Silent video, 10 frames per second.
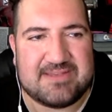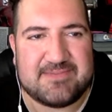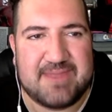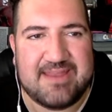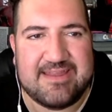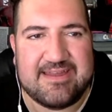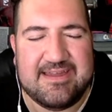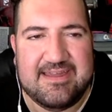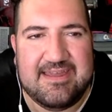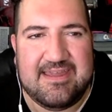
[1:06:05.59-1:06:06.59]
WrestleMania,
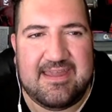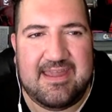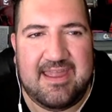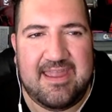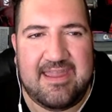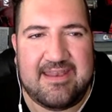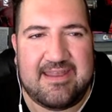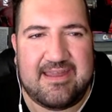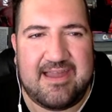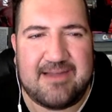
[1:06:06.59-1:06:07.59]
and
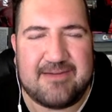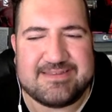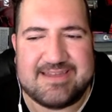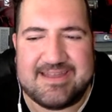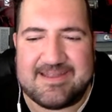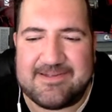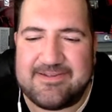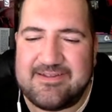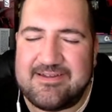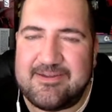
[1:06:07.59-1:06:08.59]
I was like,
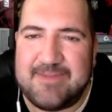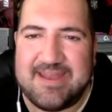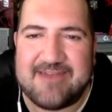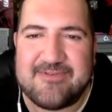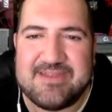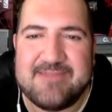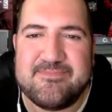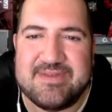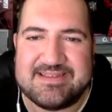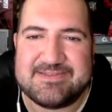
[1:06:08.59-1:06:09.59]
"Oh man, I really
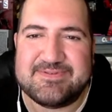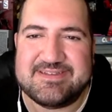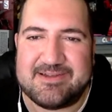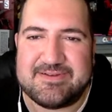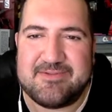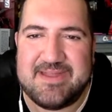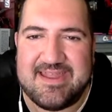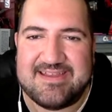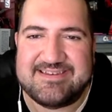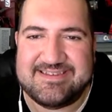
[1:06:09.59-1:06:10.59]
miss when
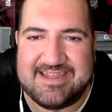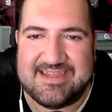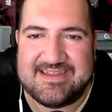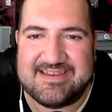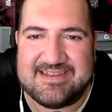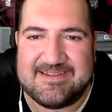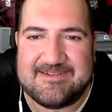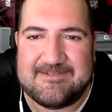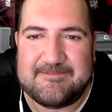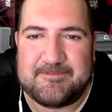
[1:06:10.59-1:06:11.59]
WWE did
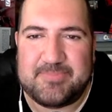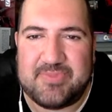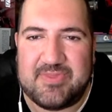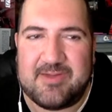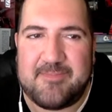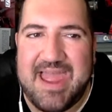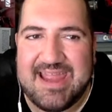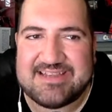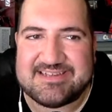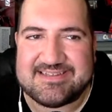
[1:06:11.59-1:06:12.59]
the
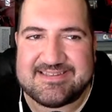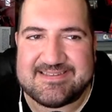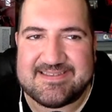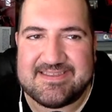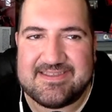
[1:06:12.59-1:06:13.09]
packages